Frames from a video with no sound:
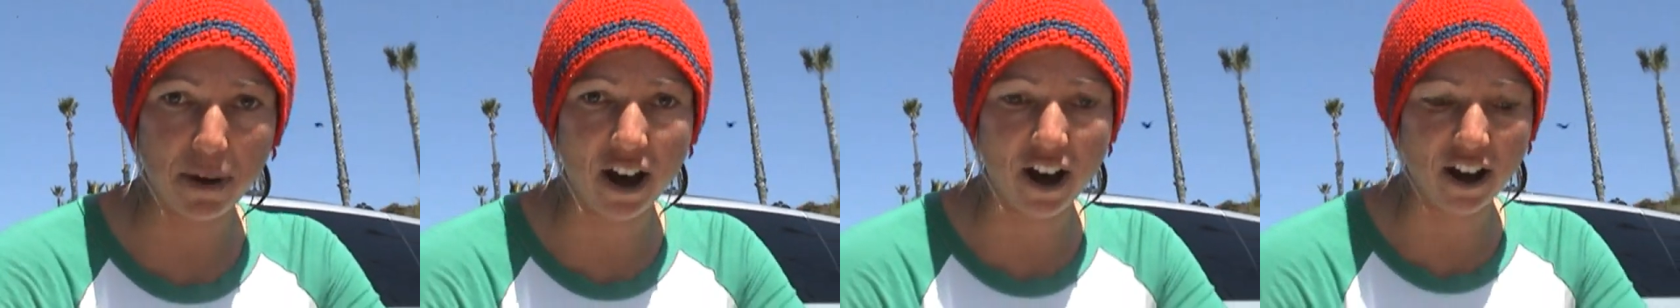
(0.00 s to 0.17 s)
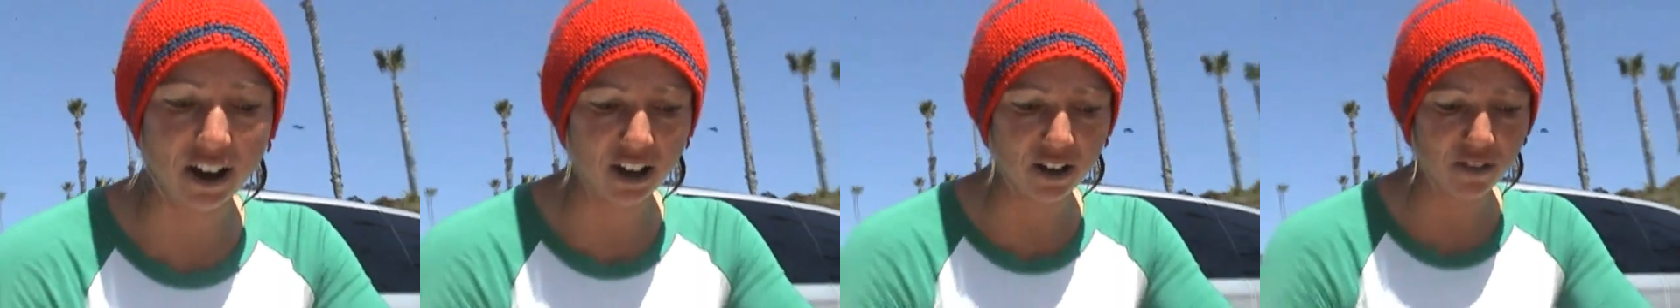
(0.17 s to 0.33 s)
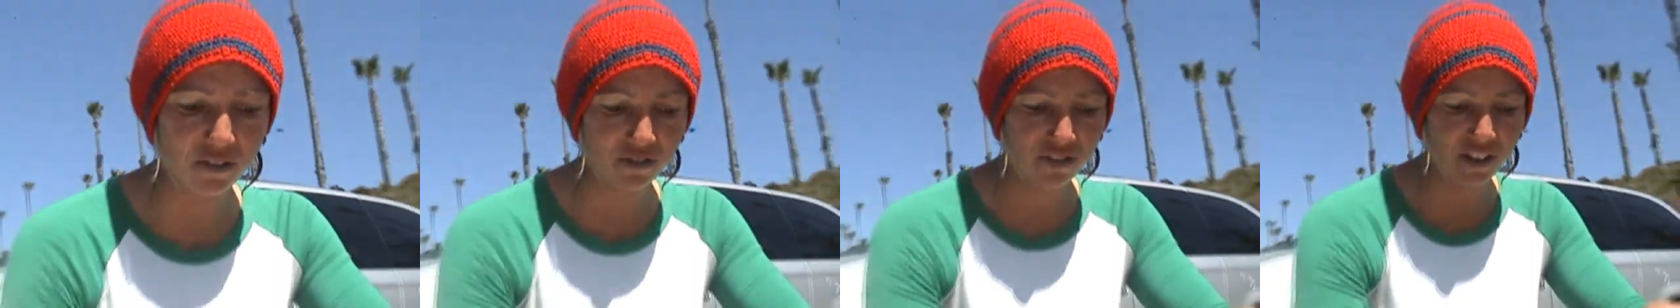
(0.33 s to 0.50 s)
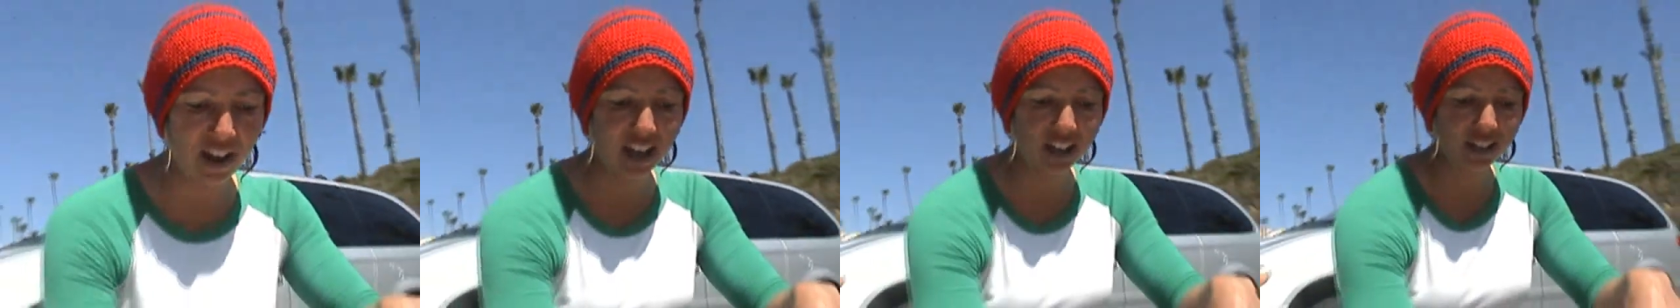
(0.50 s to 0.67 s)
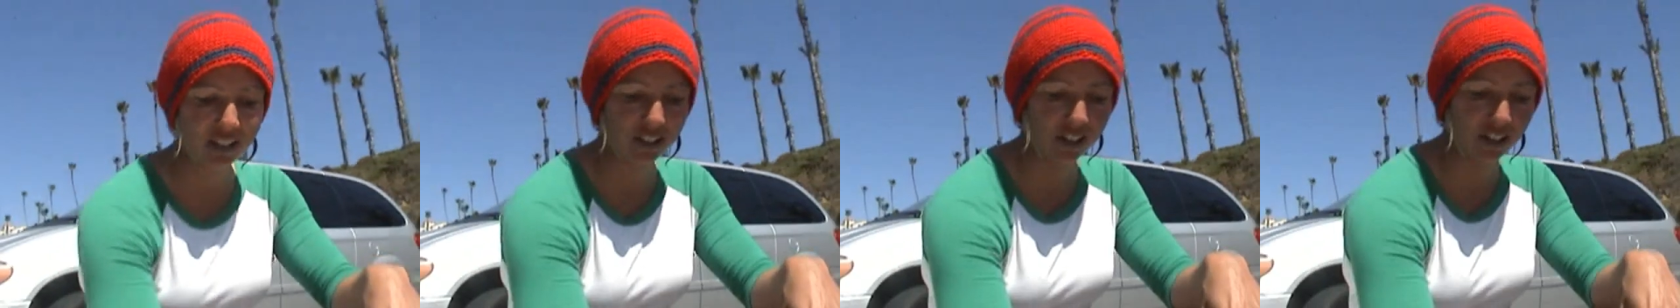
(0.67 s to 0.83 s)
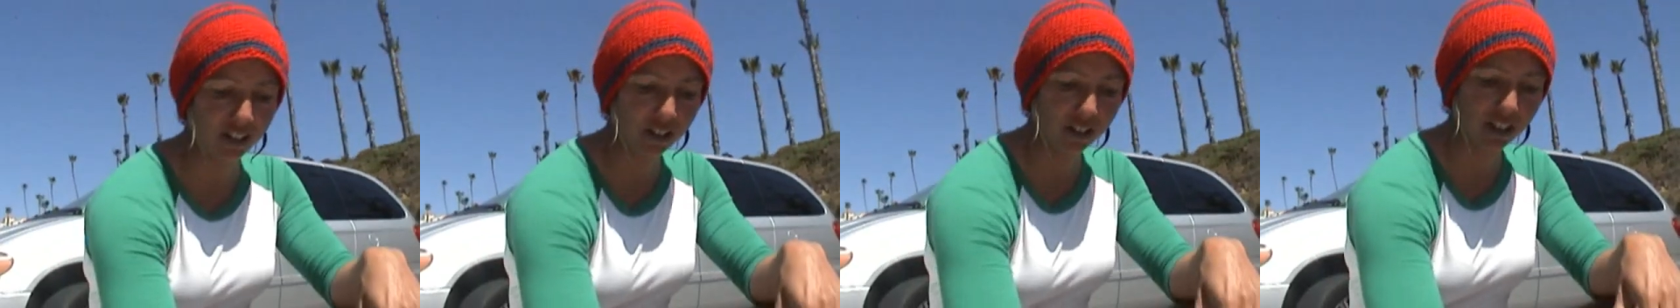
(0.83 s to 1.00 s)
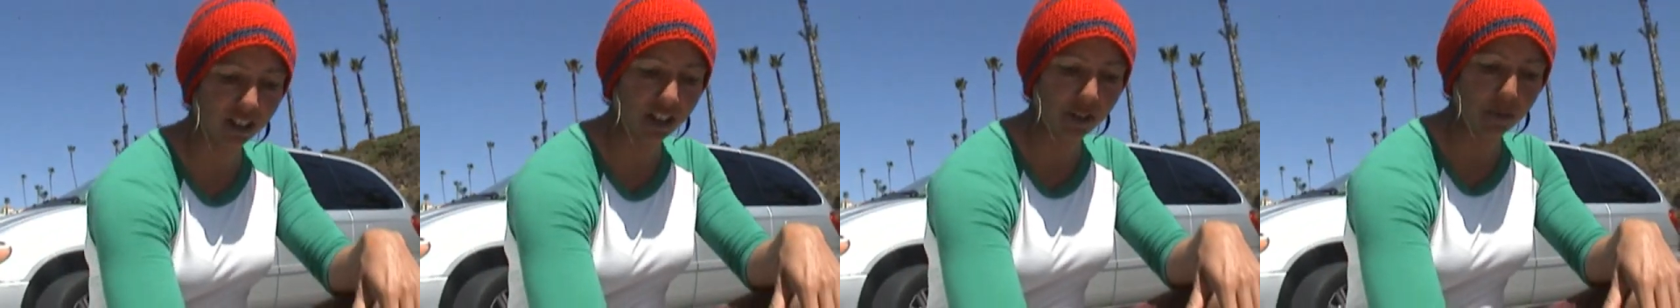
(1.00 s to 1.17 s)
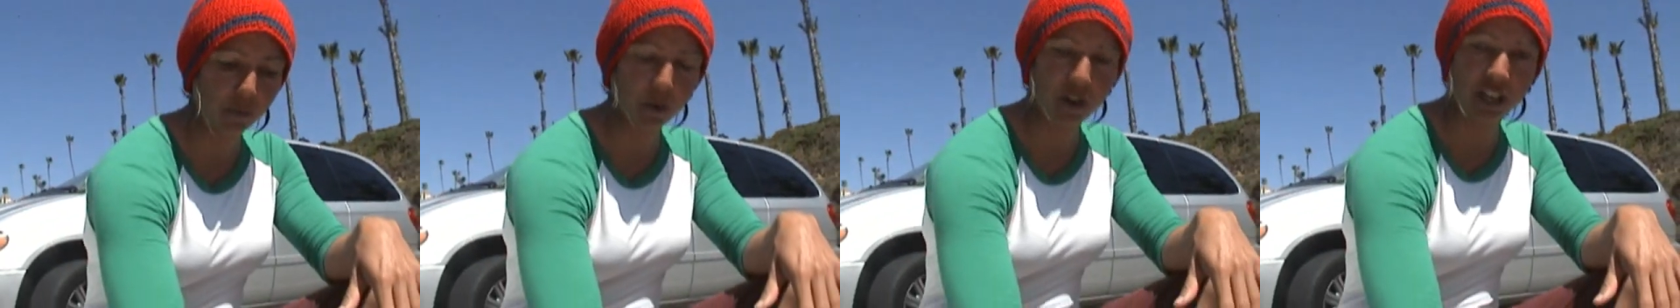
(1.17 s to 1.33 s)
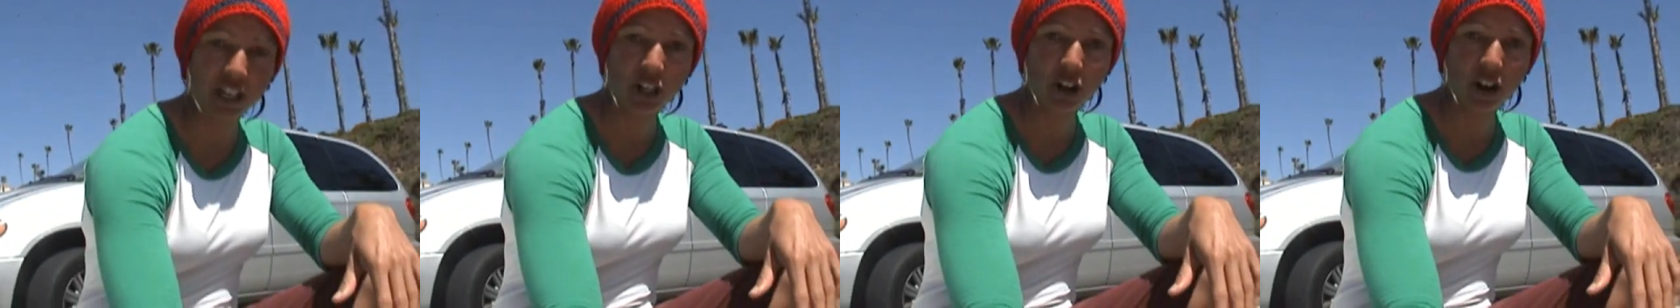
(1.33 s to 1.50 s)
pocket faster
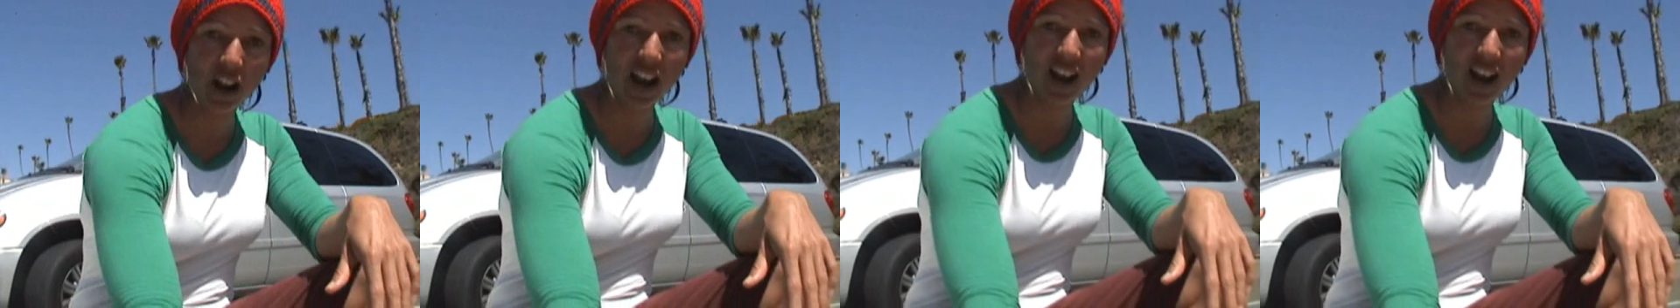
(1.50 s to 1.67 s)
than when you